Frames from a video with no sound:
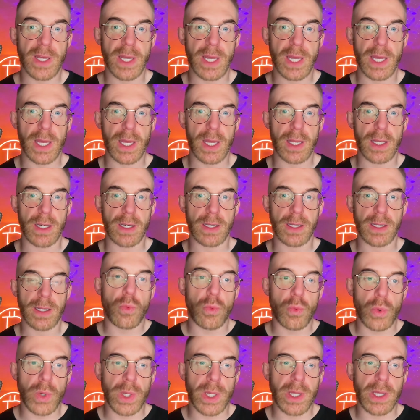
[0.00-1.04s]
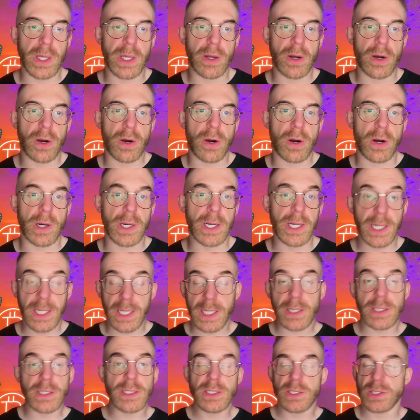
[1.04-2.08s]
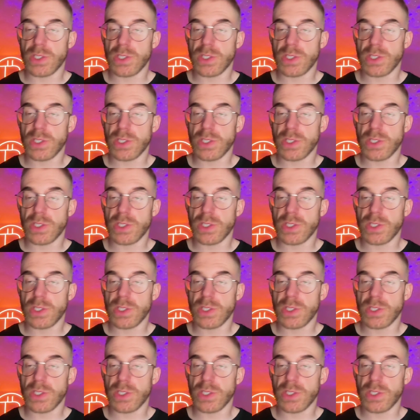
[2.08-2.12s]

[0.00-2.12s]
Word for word: And we are in